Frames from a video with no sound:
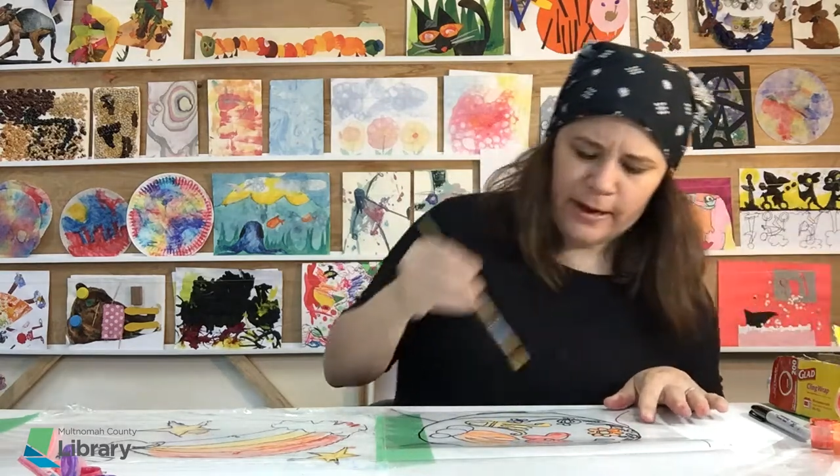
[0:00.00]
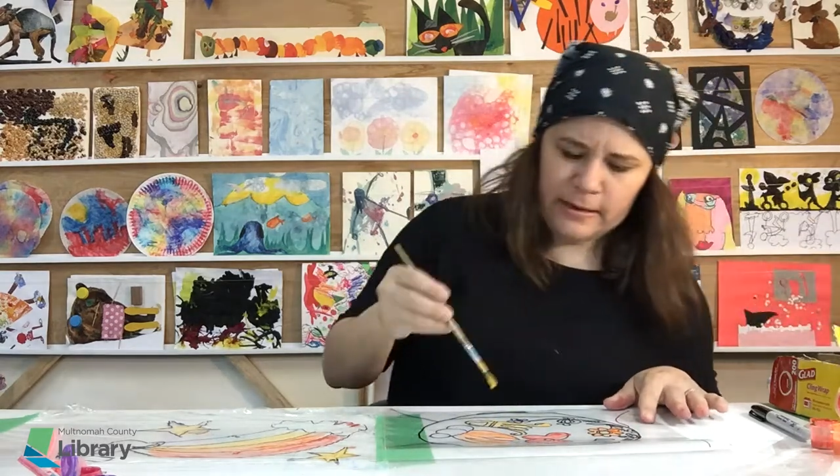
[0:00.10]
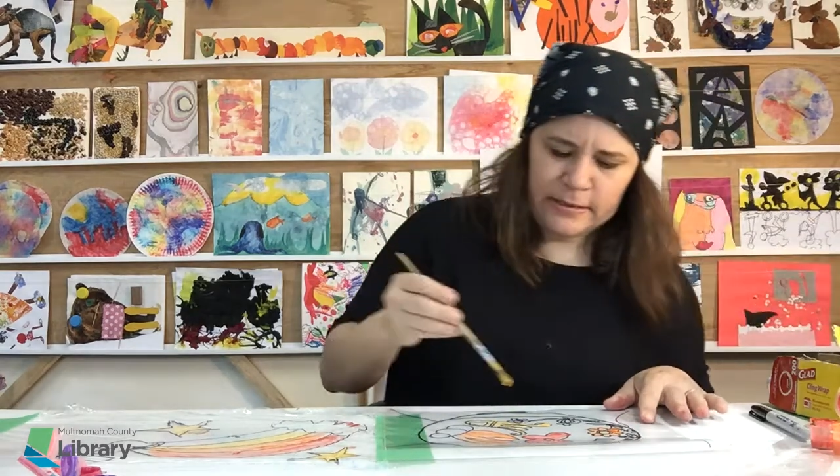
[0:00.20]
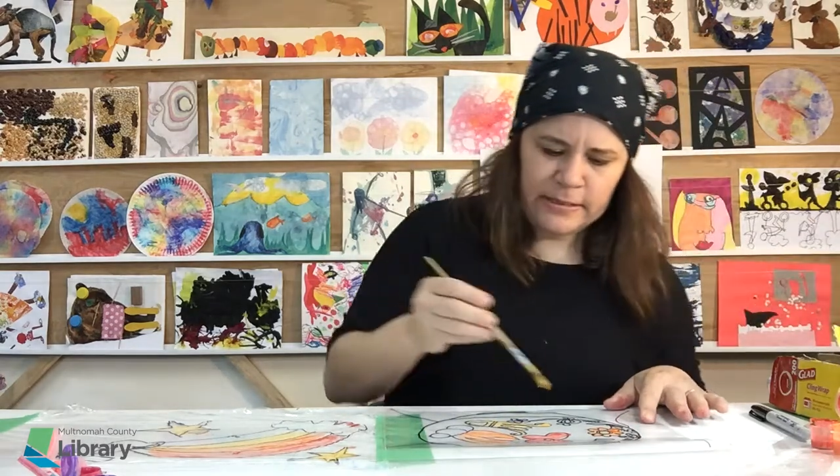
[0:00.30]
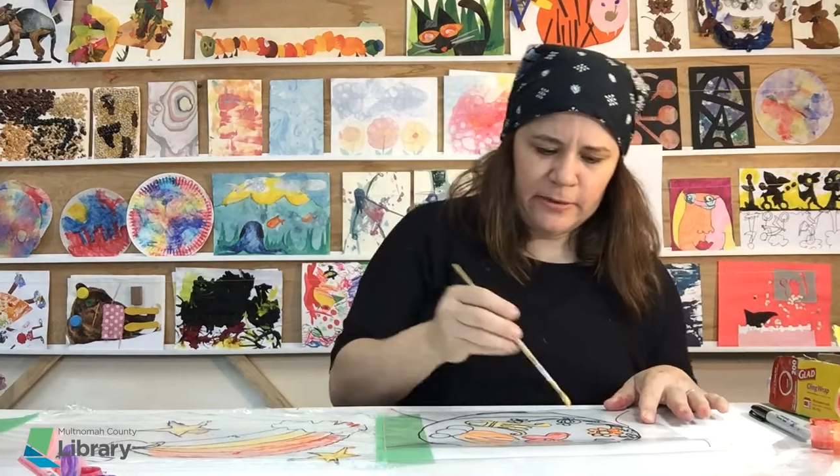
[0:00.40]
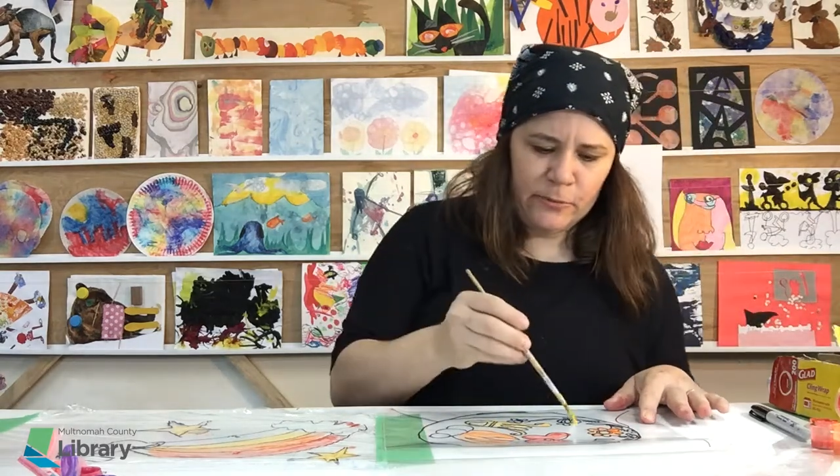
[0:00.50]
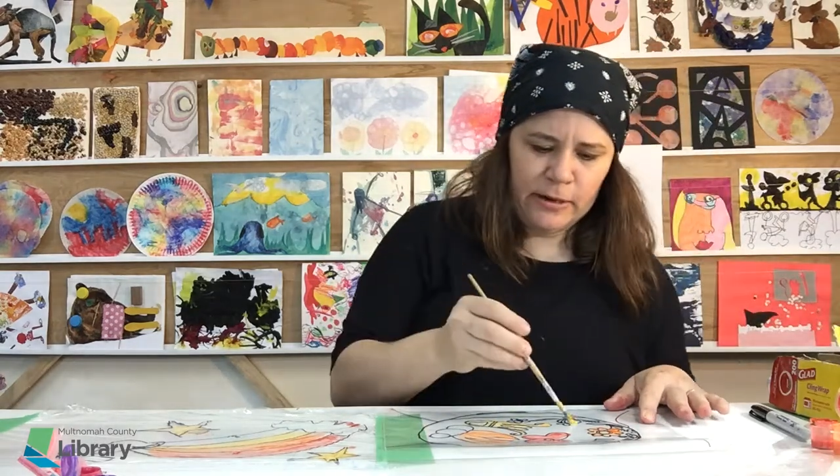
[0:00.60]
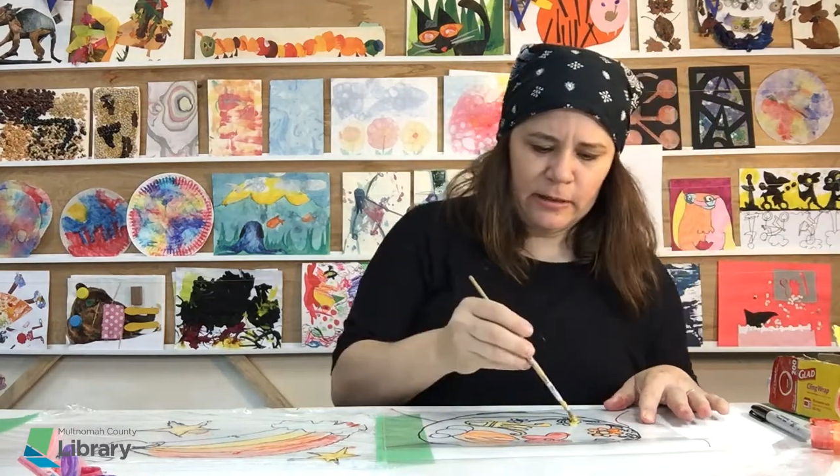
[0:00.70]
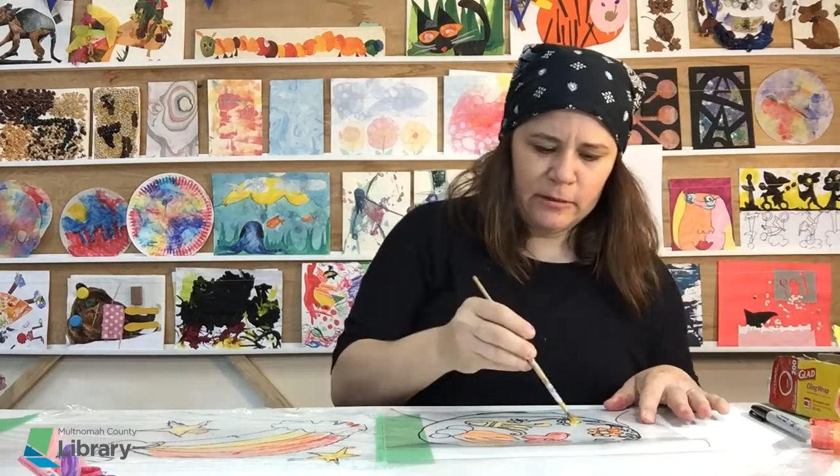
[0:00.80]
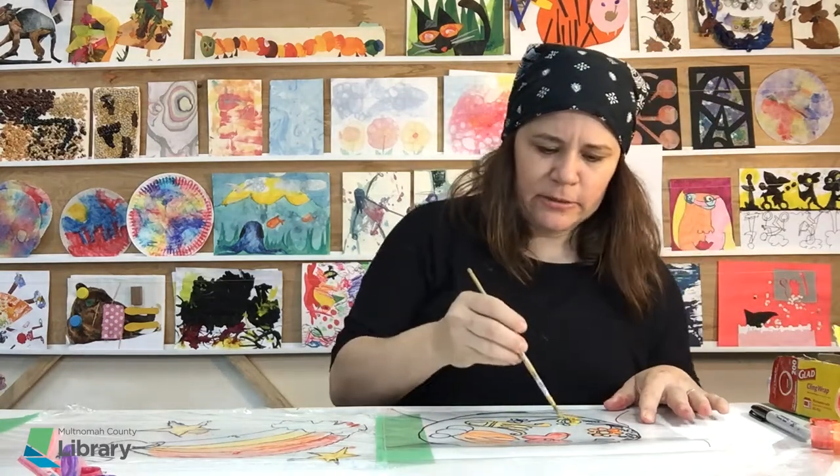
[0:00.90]
and see what
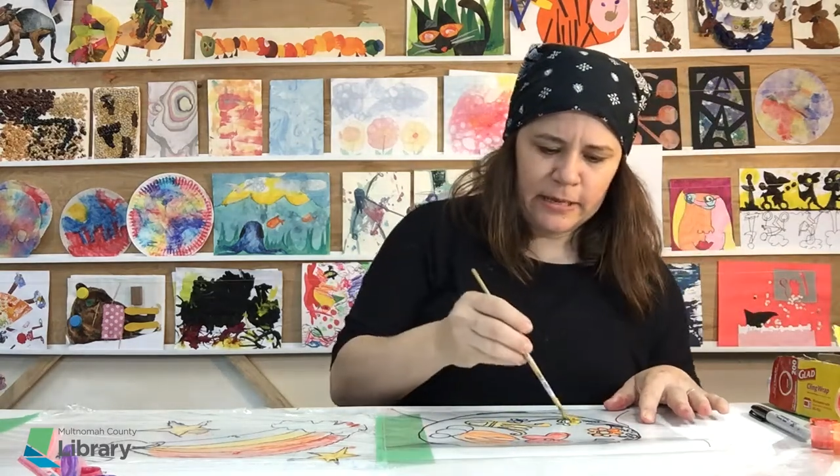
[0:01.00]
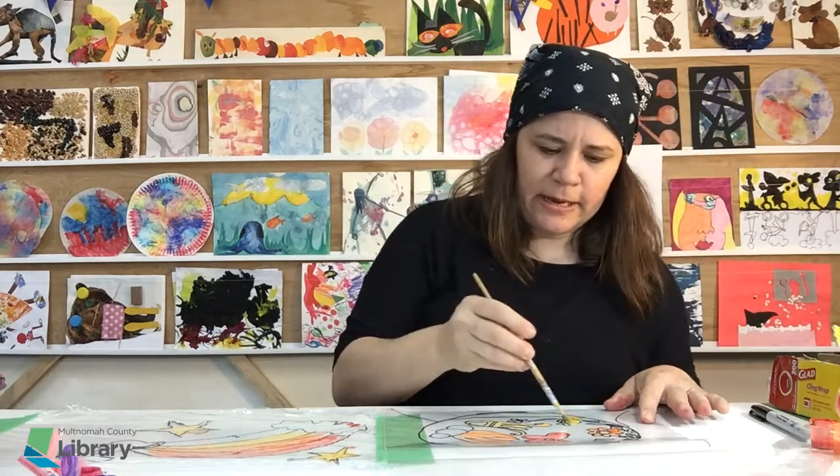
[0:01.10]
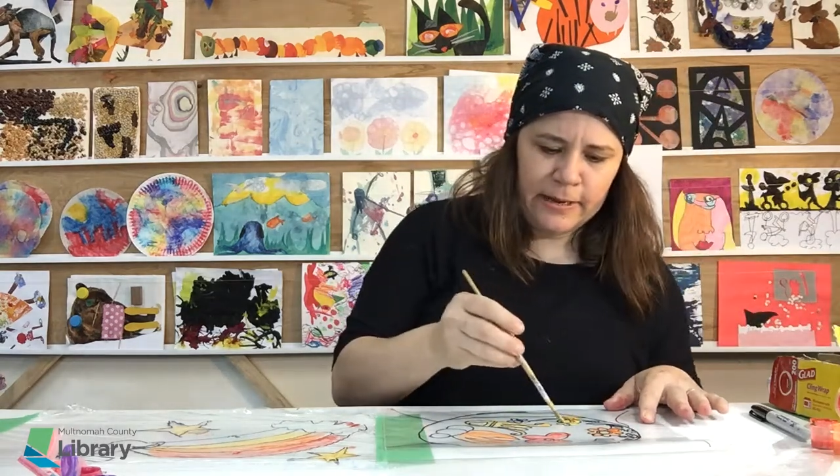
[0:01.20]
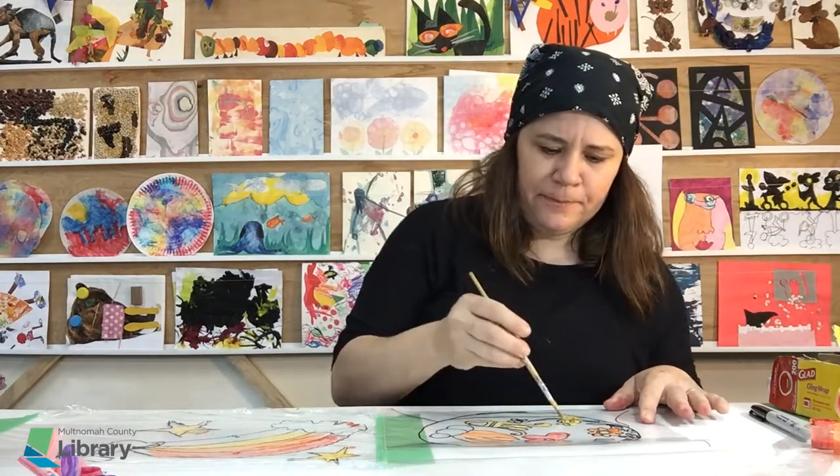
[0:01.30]
it looks like.